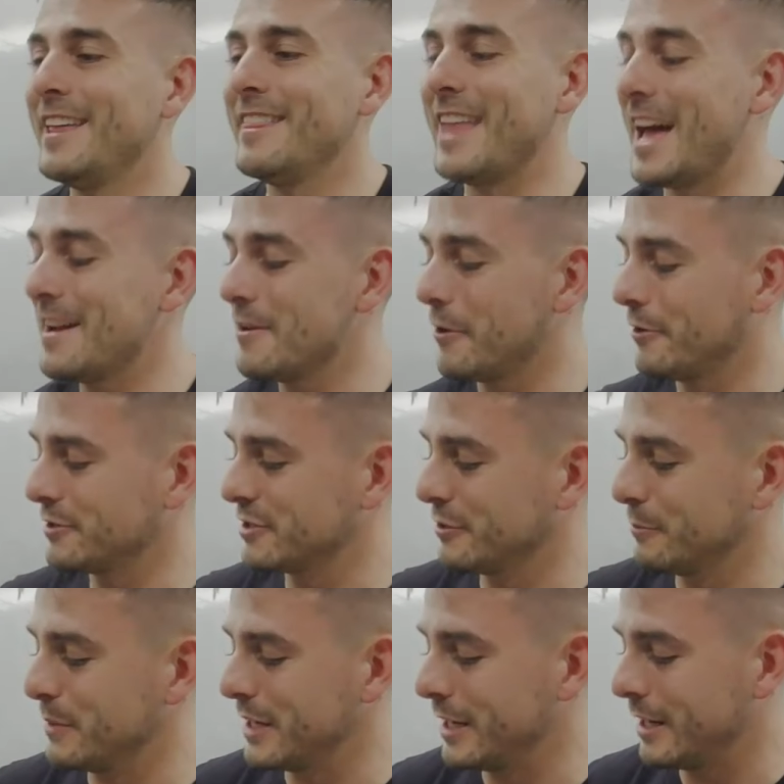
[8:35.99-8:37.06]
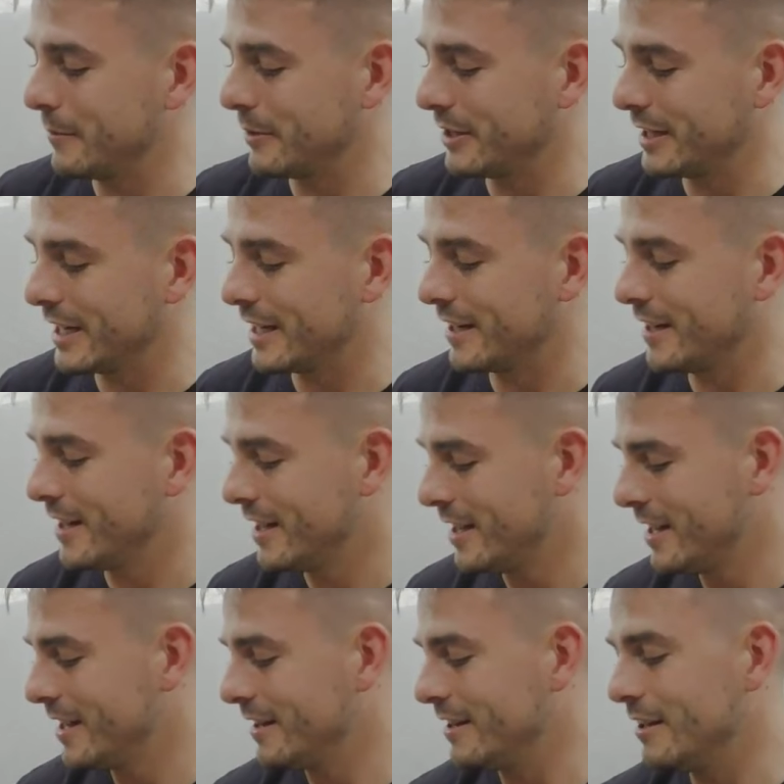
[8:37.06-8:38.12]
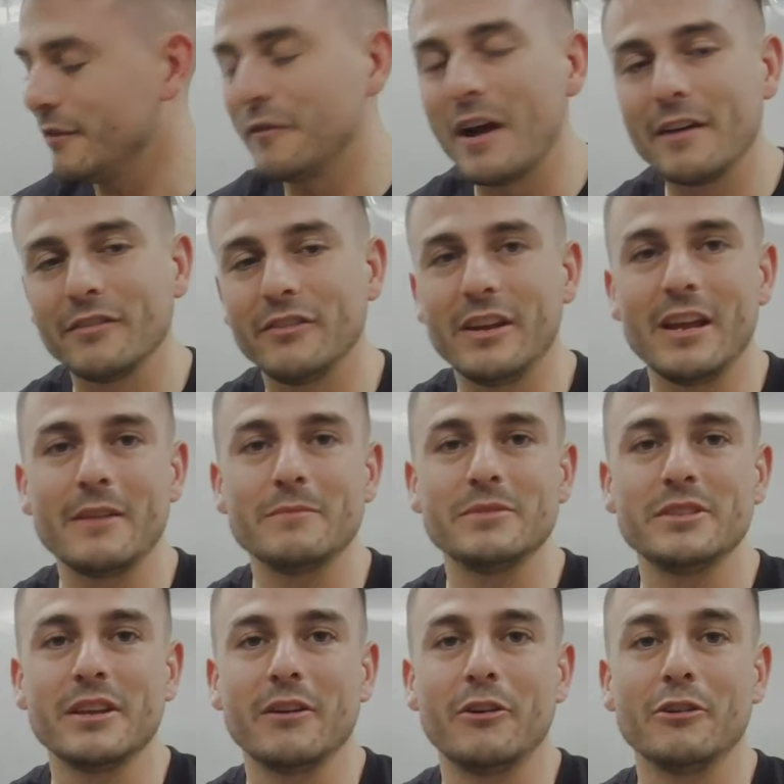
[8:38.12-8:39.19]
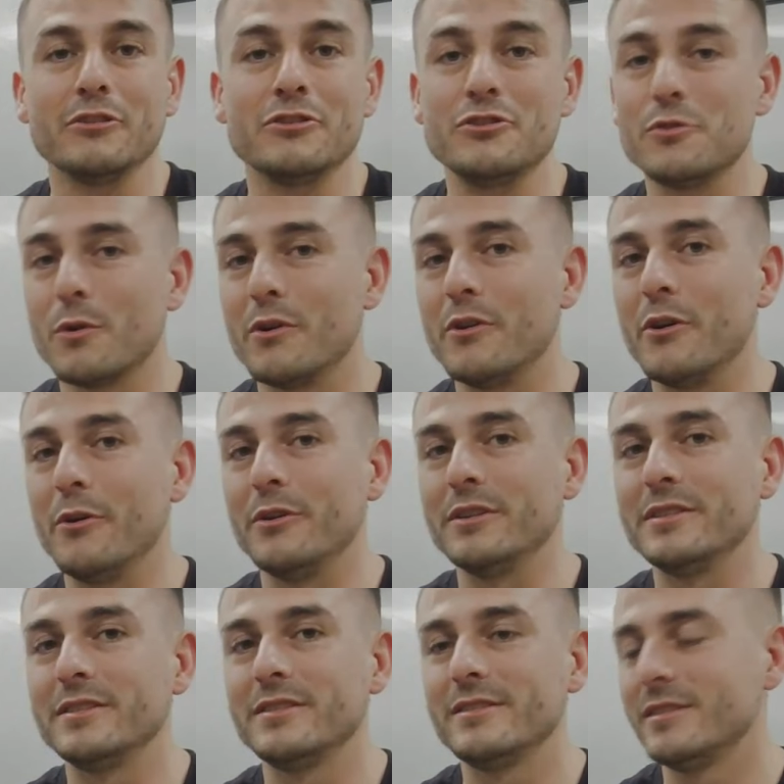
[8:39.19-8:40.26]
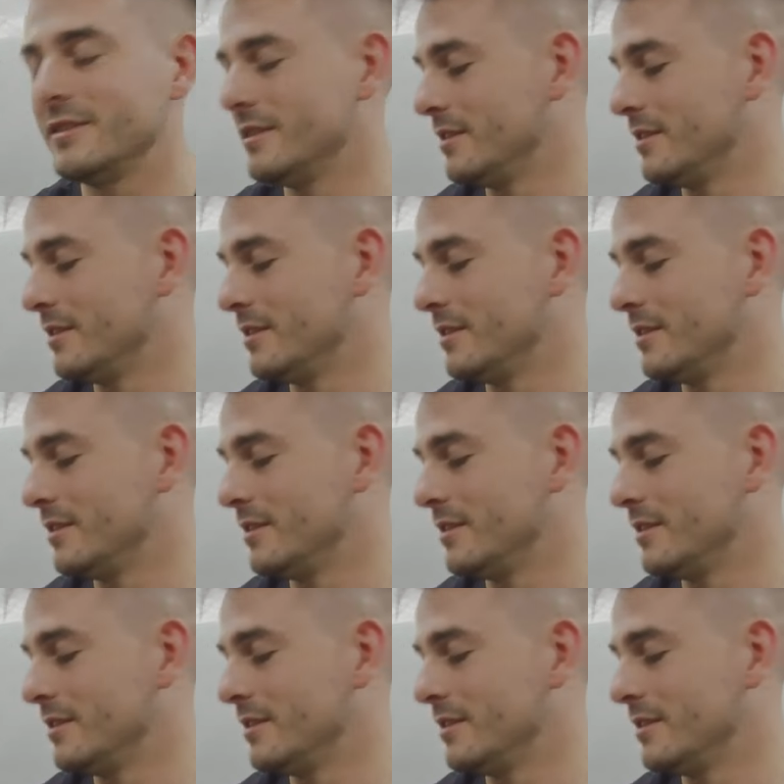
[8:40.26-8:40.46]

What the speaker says: That, and also being able to get these valve stems on short notice